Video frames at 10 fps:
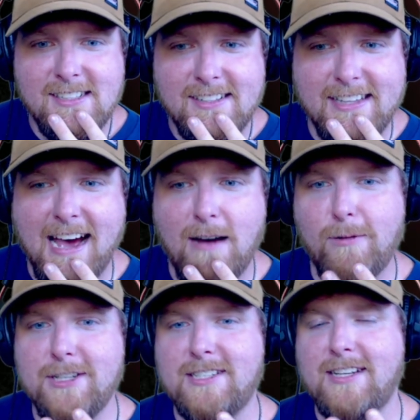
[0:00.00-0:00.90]
That
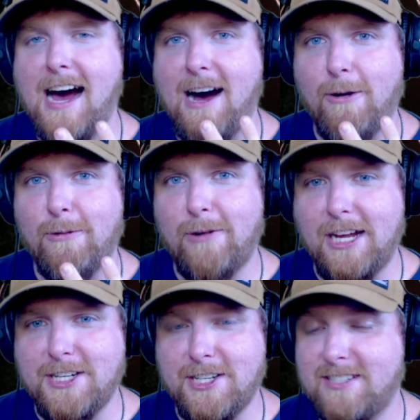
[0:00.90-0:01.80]
was
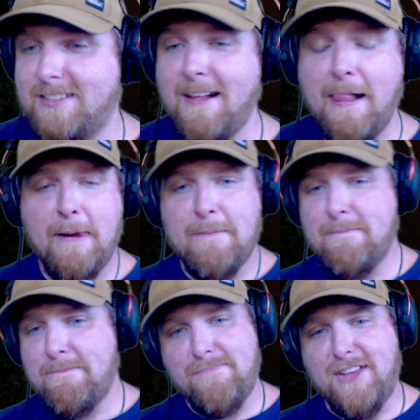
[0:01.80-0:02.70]
outrageous.
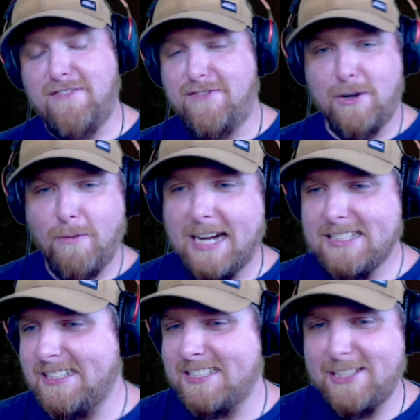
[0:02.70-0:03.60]
If you're
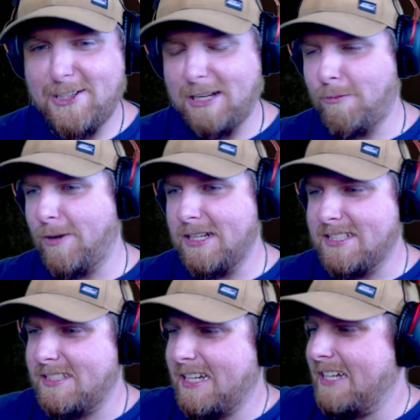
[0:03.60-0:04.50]
watching this and you're like, what is
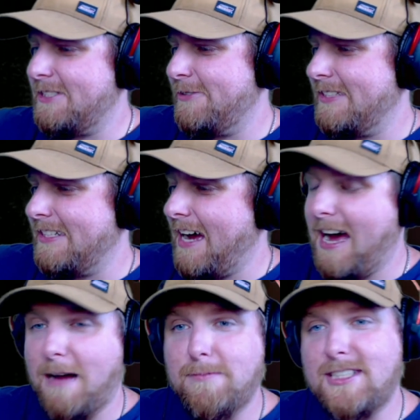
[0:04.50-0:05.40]
this guy doing?
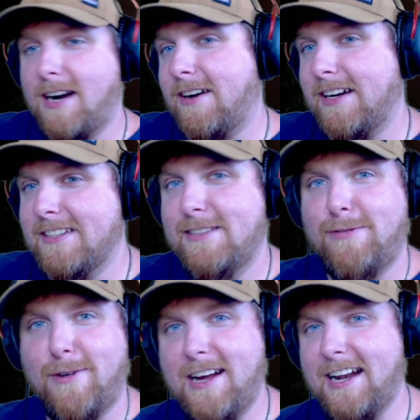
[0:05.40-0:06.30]
I'm sorry if
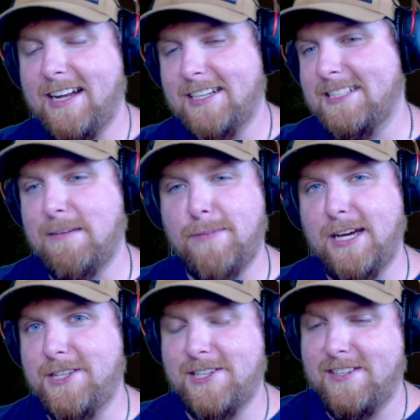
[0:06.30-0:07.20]
we're not on the same
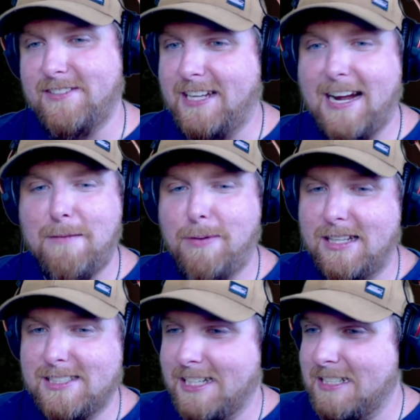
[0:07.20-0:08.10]
page here. Then I
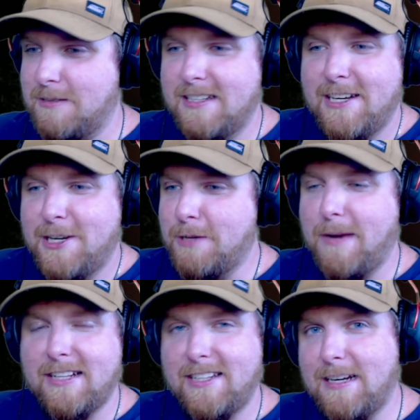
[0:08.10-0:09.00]
apologize. You
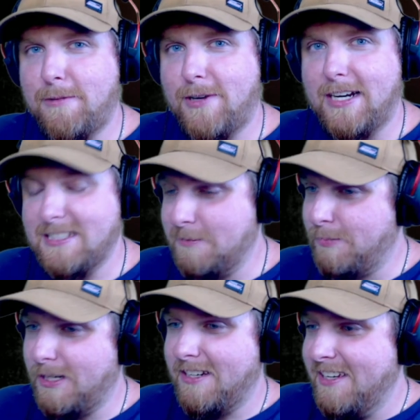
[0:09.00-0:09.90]
might think I'm crazy.
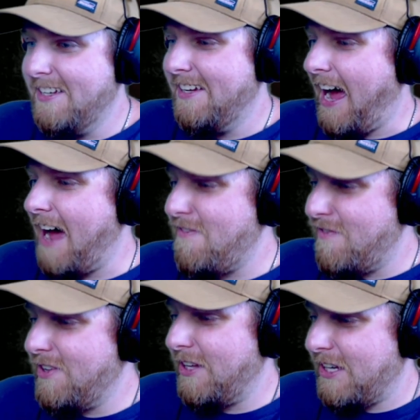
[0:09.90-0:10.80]
But I
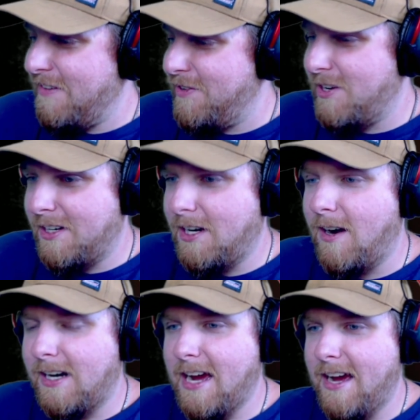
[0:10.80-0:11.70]
feel like if you're a
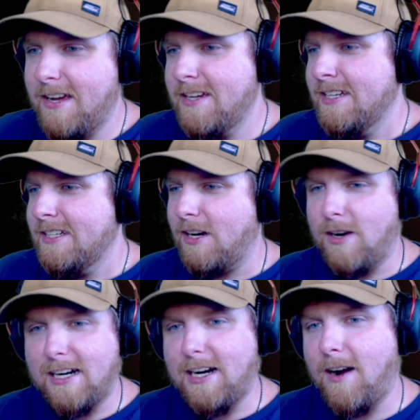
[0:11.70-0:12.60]
car guy or
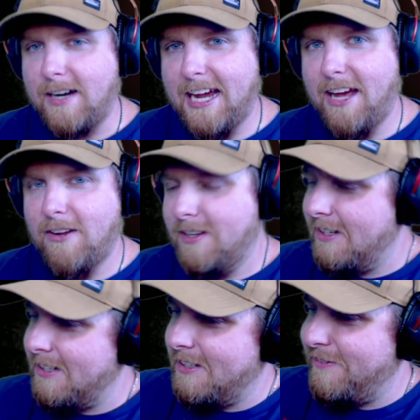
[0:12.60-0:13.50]
a car gal
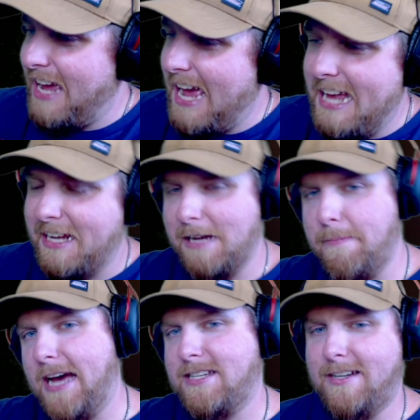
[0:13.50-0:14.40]
of any
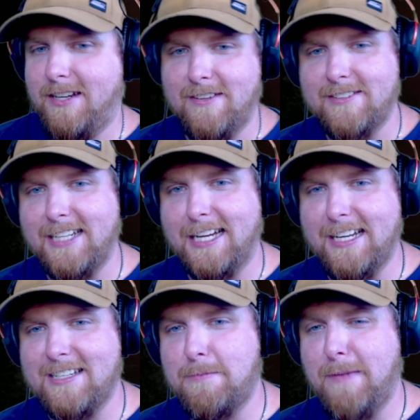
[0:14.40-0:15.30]
capacity, then
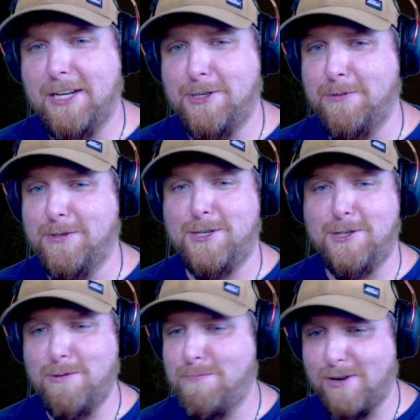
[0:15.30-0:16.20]
this made you
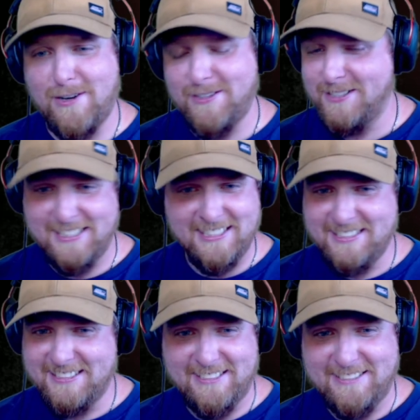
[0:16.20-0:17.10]
super
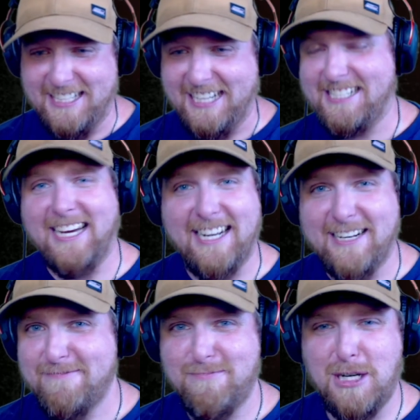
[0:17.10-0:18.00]

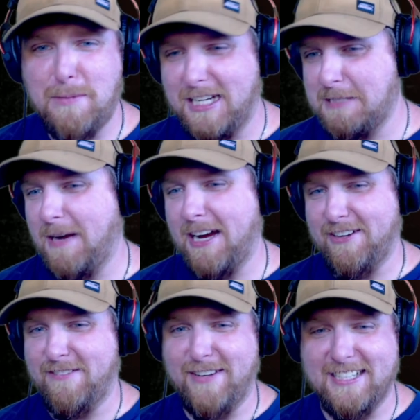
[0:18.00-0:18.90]
excited. Put a big smile on
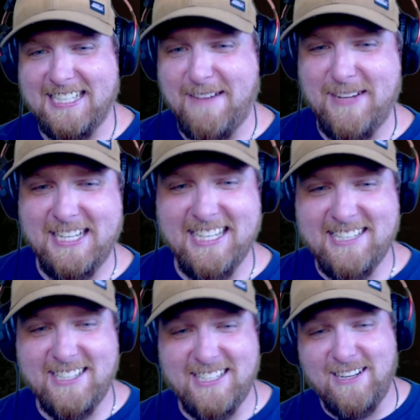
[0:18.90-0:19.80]
your face. I mean,
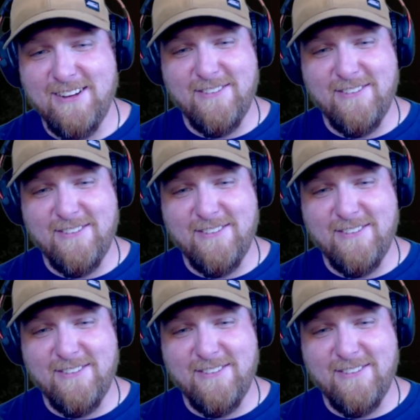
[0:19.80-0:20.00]
this is...